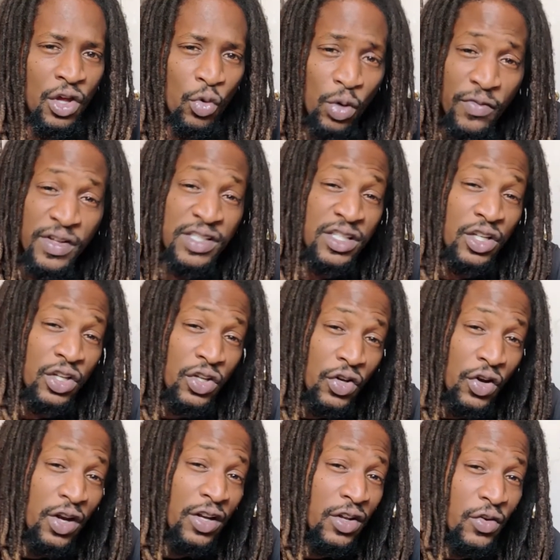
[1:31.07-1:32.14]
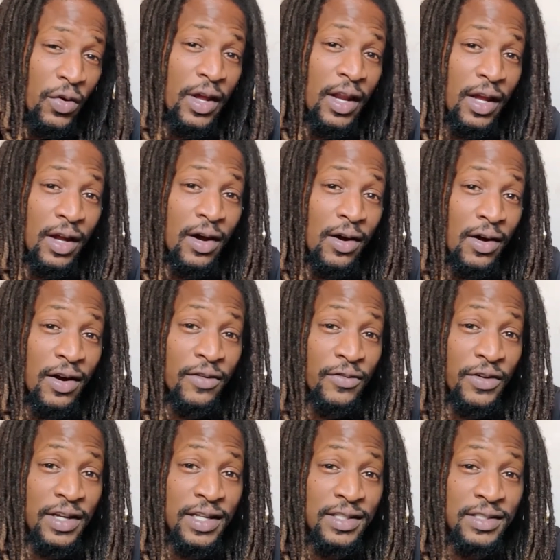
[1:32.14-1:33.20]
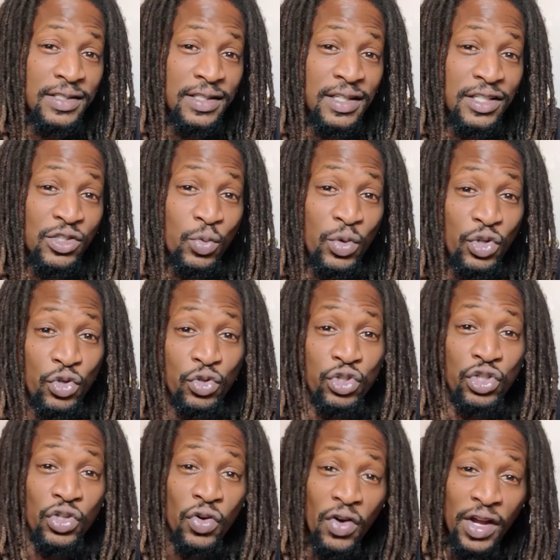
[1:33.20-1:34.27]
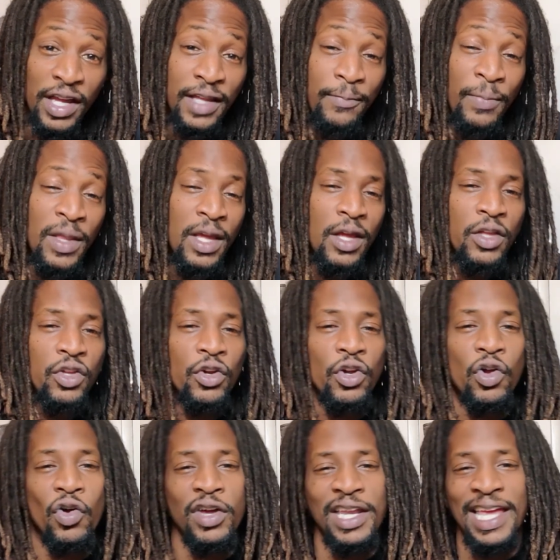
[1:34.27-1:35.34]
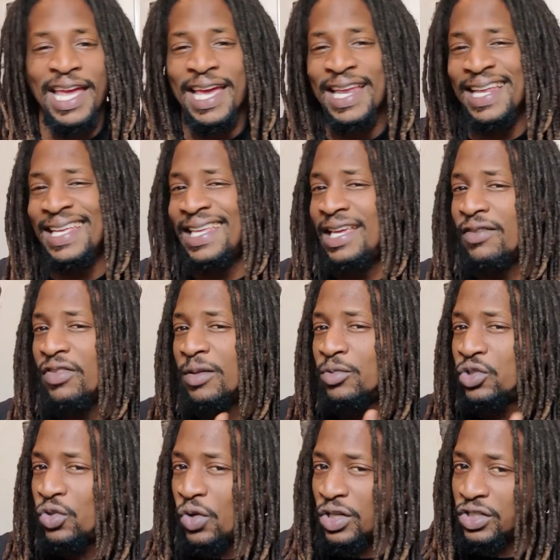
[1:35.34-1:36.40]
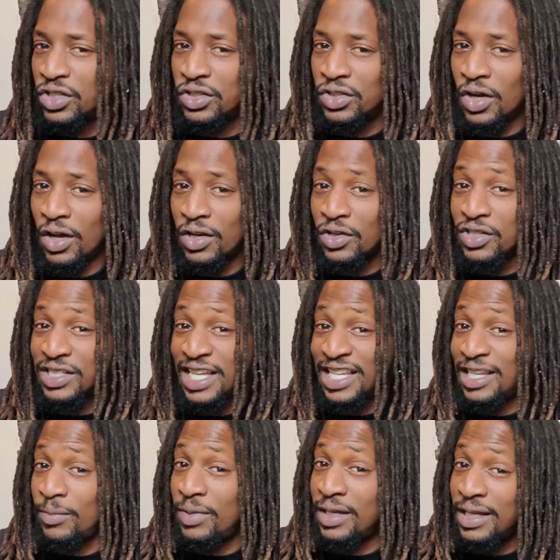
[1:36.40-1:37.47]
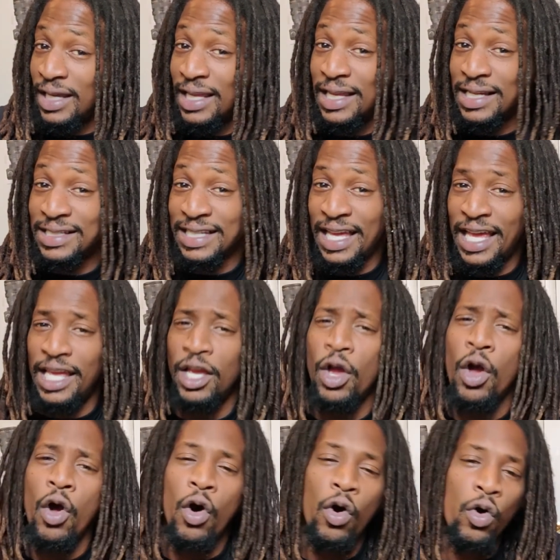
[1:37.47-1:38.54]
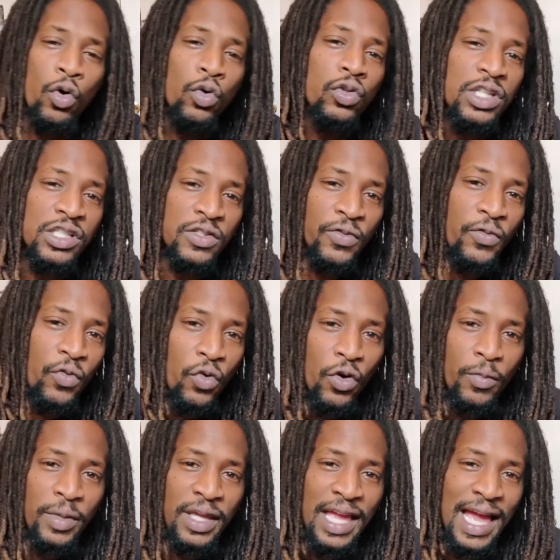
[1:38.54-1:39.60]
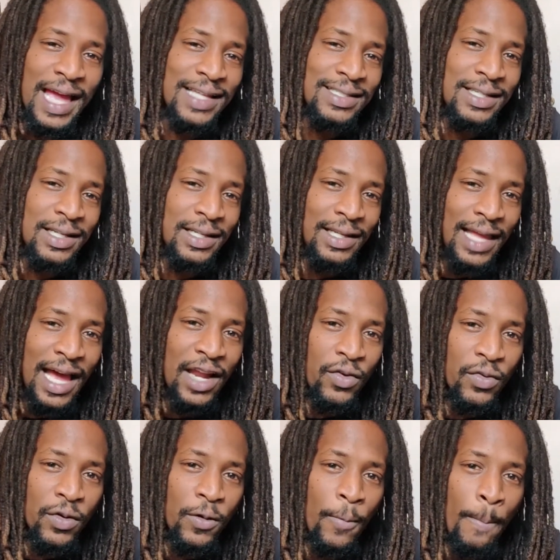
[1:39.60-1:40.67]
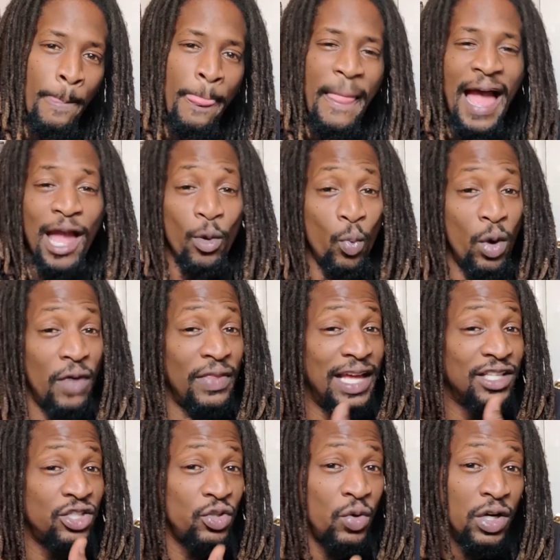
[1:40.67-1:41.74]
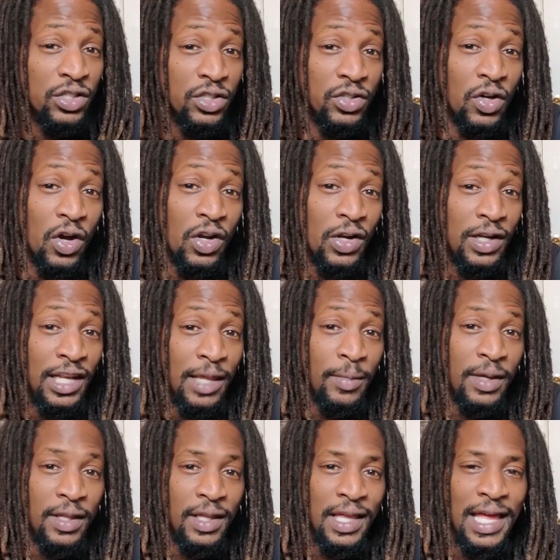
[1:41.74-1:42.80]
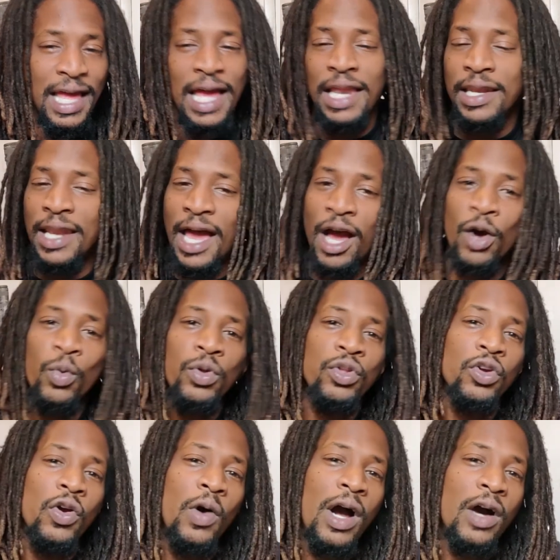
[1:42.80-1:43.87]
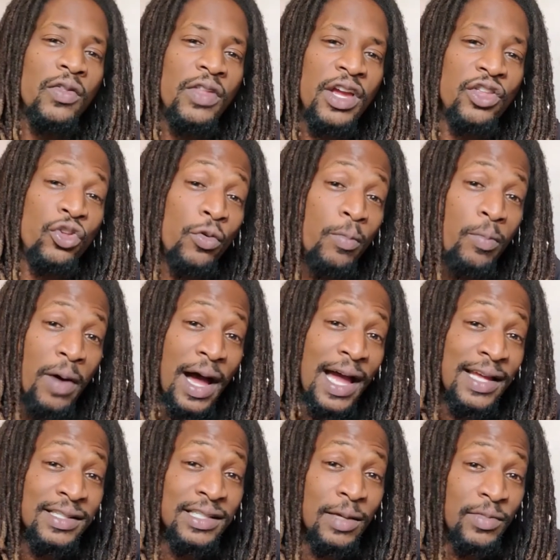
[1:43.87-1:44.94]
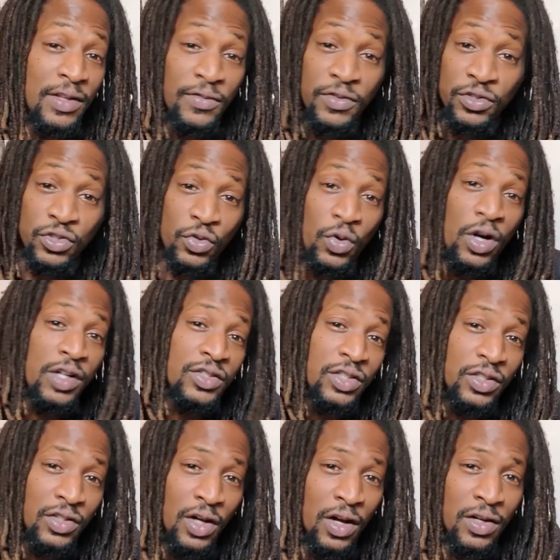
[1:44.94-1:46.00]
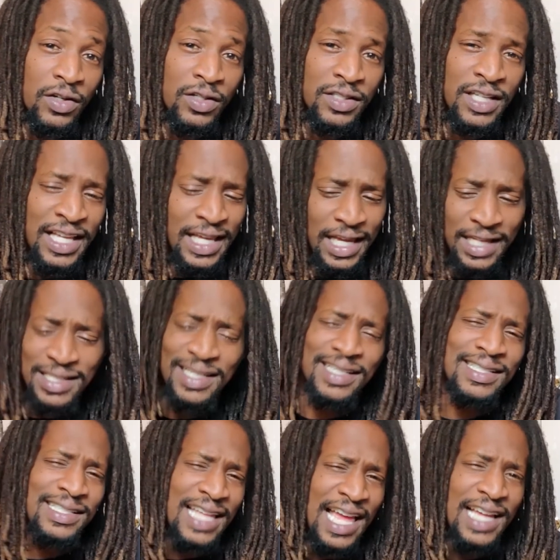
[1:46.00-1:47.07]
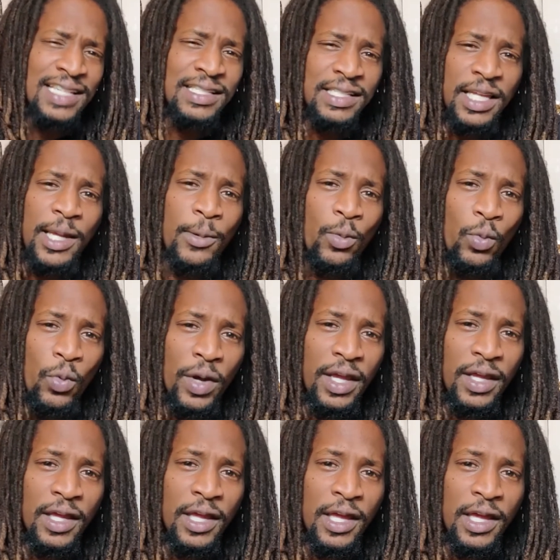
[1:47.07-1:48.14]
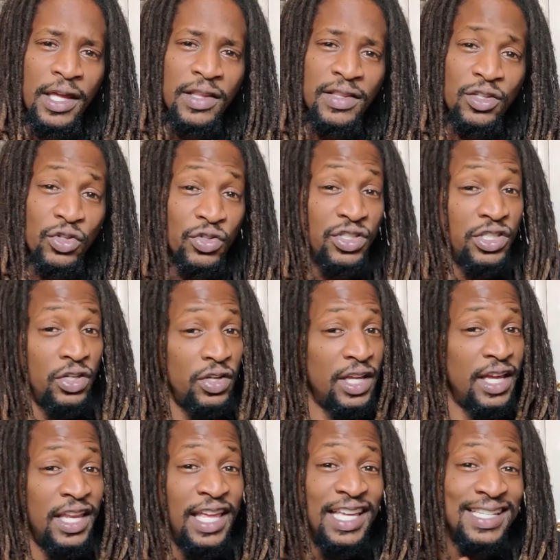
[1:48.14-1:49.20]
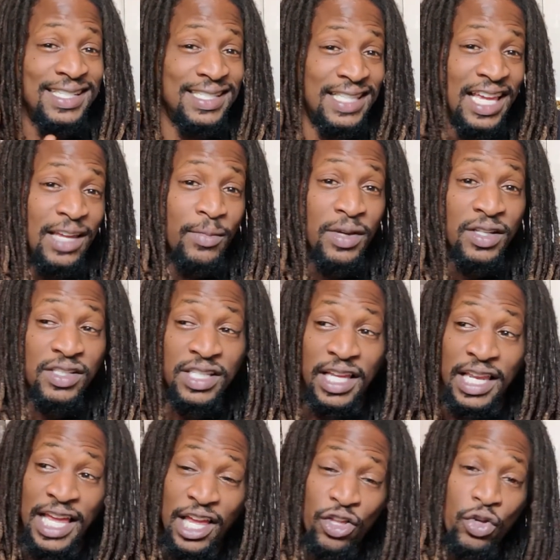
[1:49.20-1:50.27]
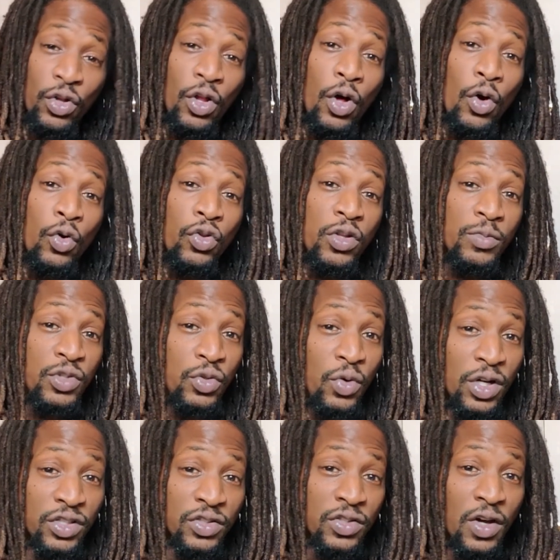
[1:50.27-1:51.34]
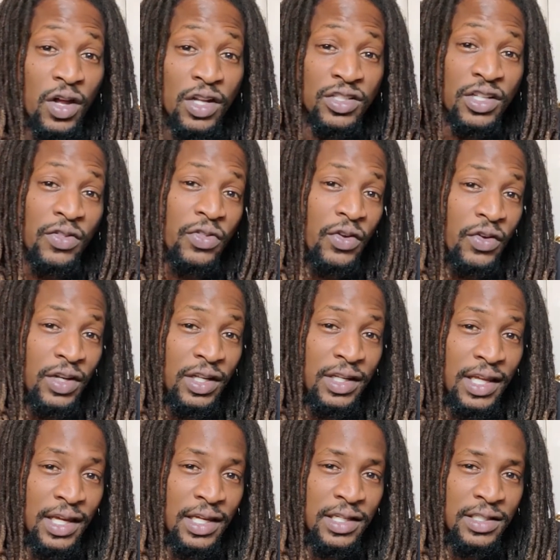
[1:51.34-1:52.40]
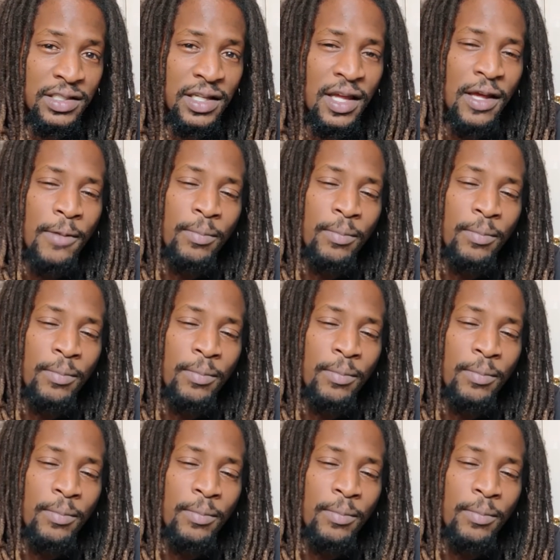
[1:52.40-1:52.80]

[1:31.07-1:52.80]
With a secured credit card, for instance, when you join, you're going ahead and give them $200 in the beginning and say, hey, hold this for me as collateral. I want that $200 limit. And now when you go out there and you buy something for $200, it's the exact same way. You still get a statement saying, hey, you'll owe them $200 in 30 days.